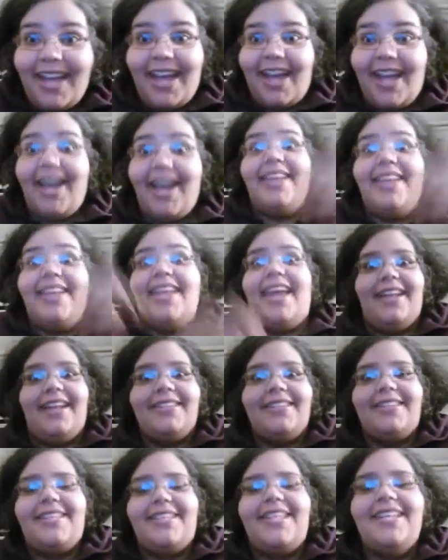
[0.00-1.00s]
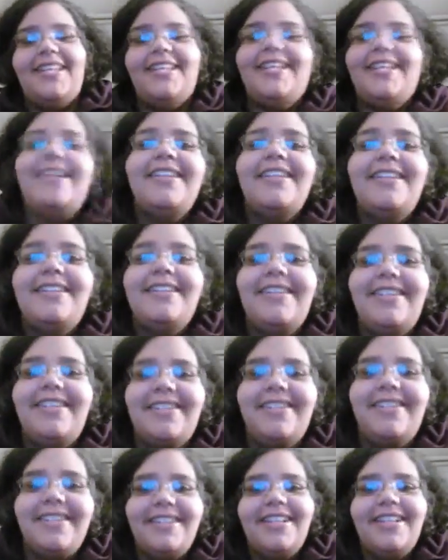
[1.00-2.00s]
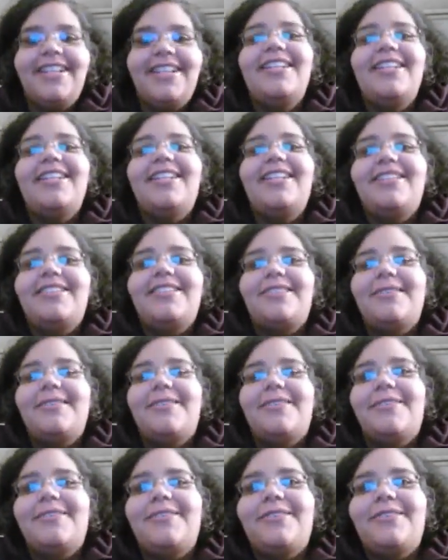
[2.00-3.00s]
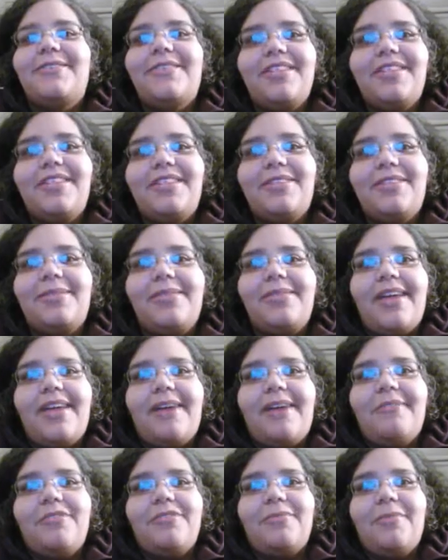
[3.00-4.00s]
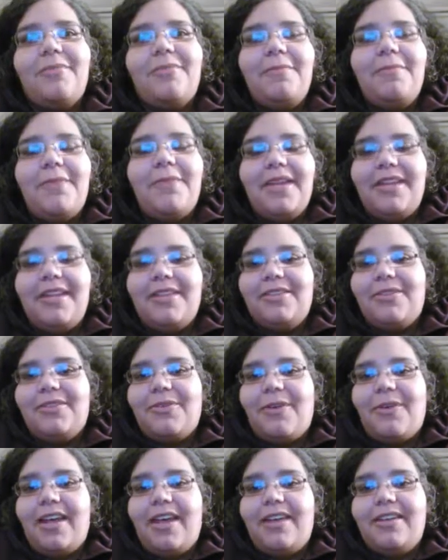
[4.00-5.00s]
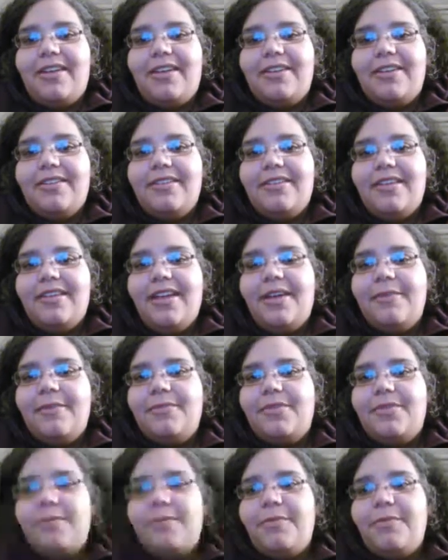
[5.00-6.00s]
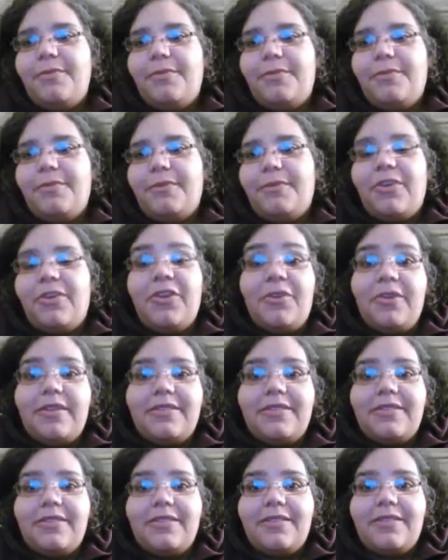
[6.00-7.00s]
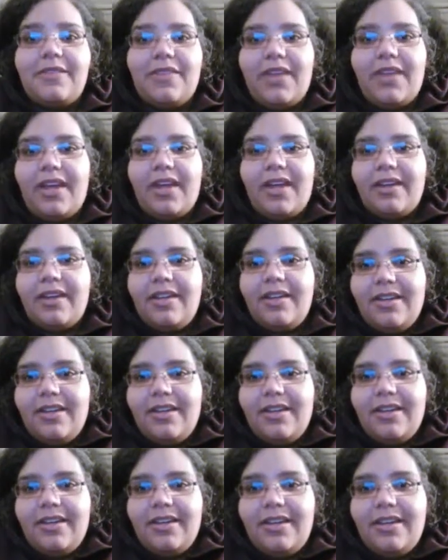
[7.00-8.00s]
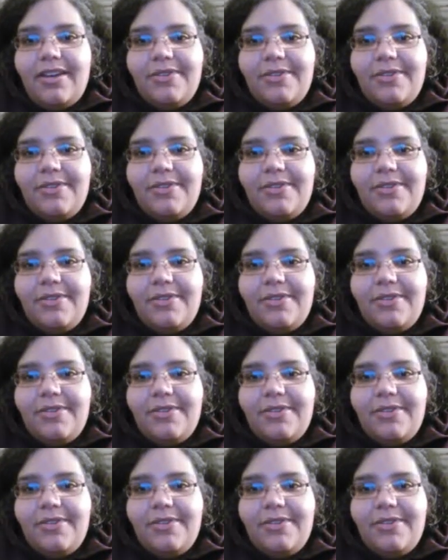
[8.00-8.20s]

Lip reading: I can't. So that was my main thread. Some people would be curious to see that. I